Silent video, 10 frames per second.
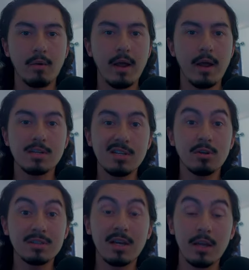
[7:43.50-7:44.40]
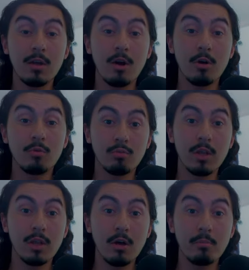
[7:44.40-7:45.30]
She looks like a young,
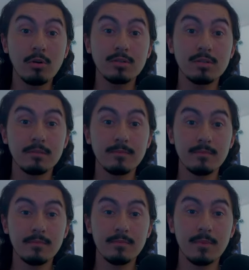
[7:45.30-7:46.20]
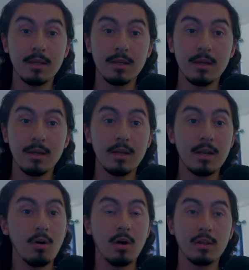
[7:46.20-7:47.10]
really young person.
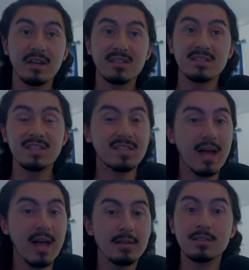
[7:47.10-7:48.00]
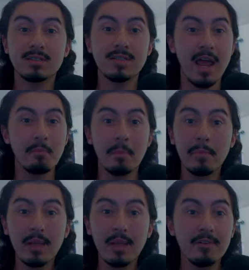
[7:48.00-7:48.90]
Now, unless these guys are just damn
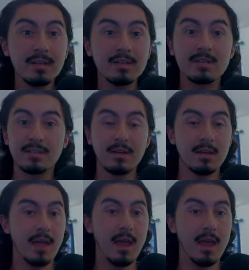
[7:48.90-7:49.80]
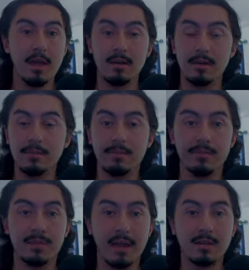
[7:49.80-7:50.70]
oblivious and
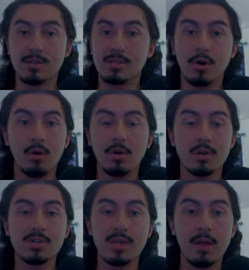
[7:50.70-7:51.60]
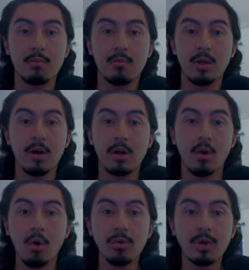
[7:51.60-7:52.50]
they just don't understand what young and
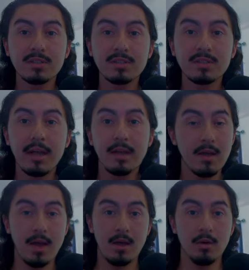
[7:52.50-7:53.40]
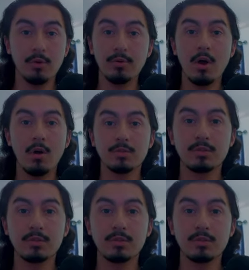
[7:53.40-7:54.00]
old looks like, who knows?